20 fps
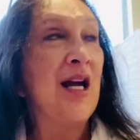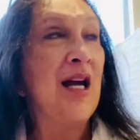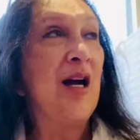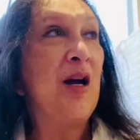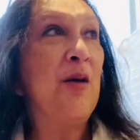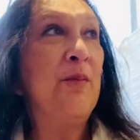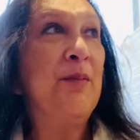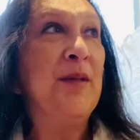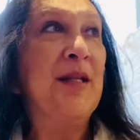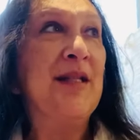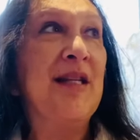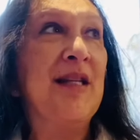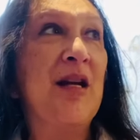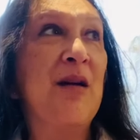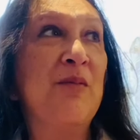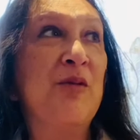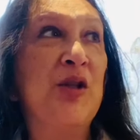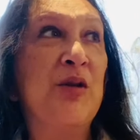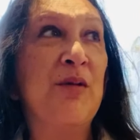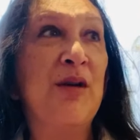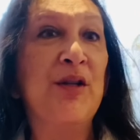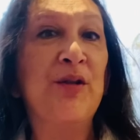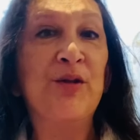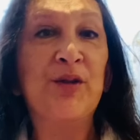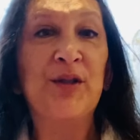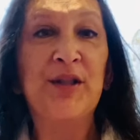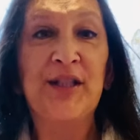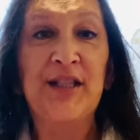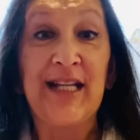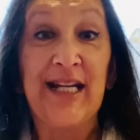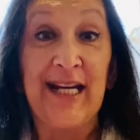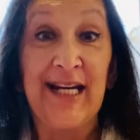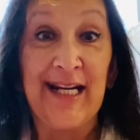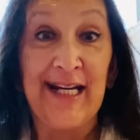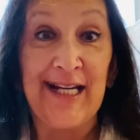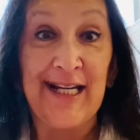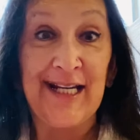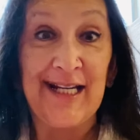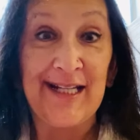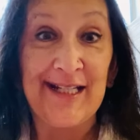I hope this helps you
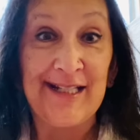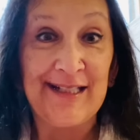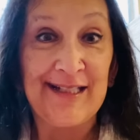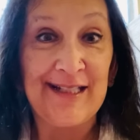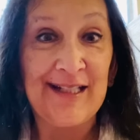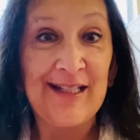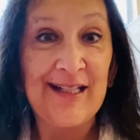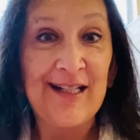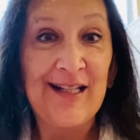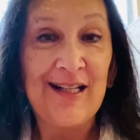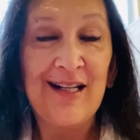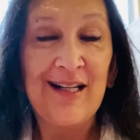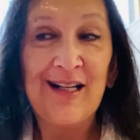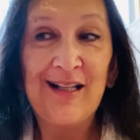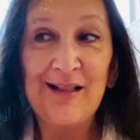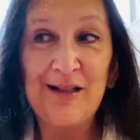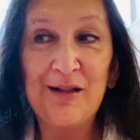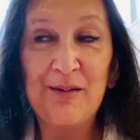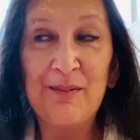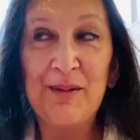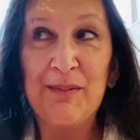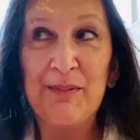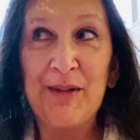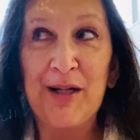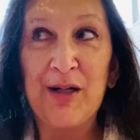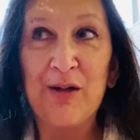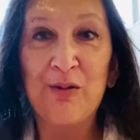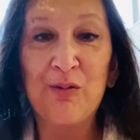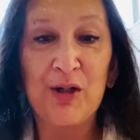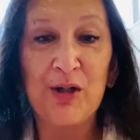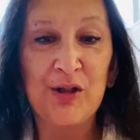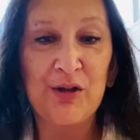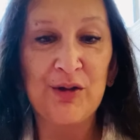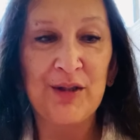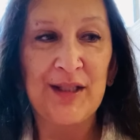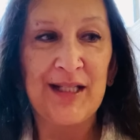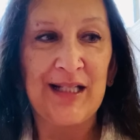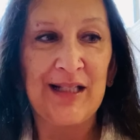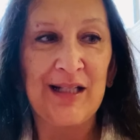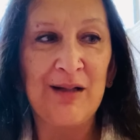understand a little bit better what you're
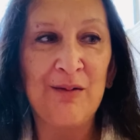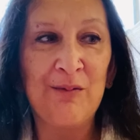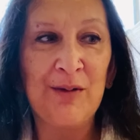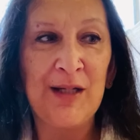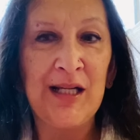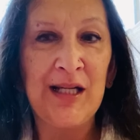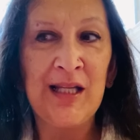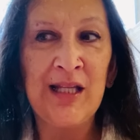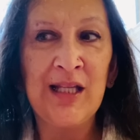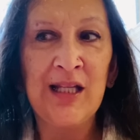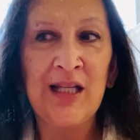dealing with.